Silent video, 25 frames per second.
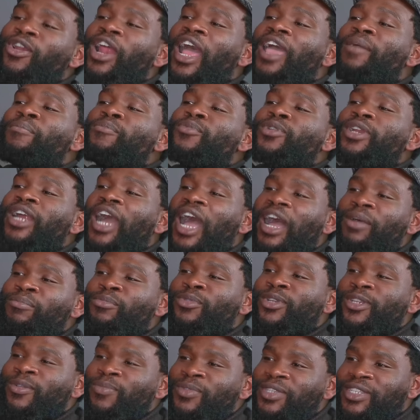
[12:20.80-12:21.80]

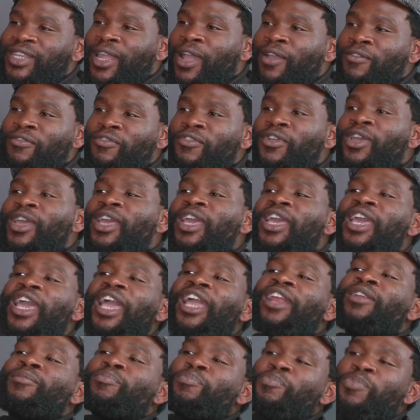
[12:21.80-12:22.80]
humble himself
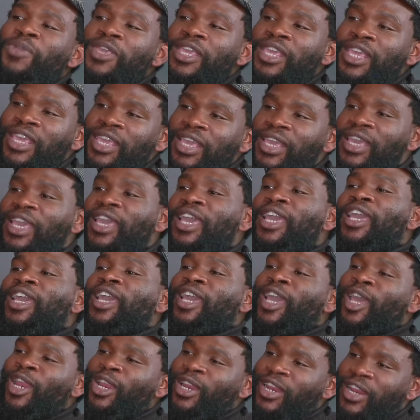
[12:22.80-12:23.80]
and be
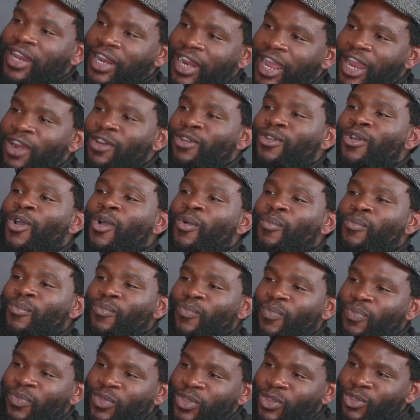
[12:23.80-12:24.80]
a random, they don't
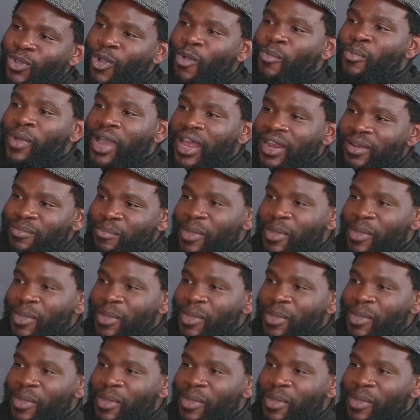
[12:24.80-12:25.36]
want to be normal